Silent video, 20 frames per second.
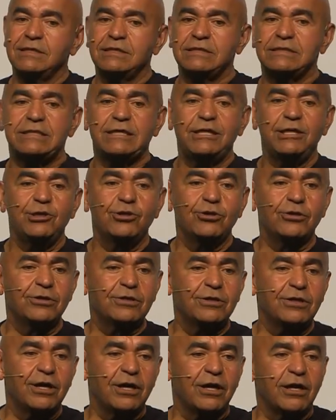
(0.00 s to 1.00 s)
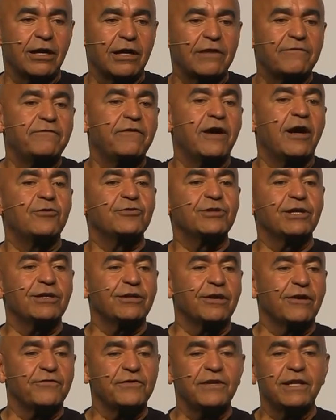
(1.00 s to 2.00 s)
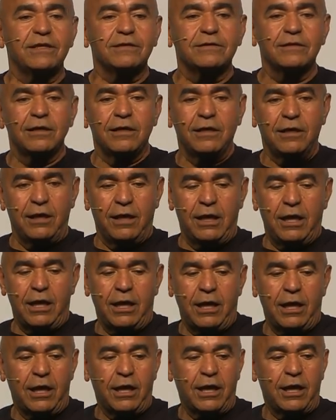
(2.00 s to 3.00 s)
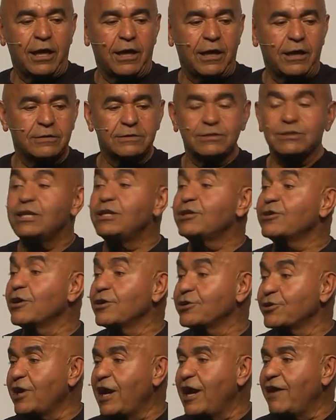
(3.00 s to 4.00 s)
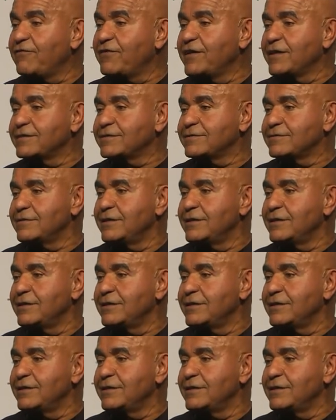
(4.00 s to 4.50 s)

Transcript: CEO, founder of Silicon Graphics,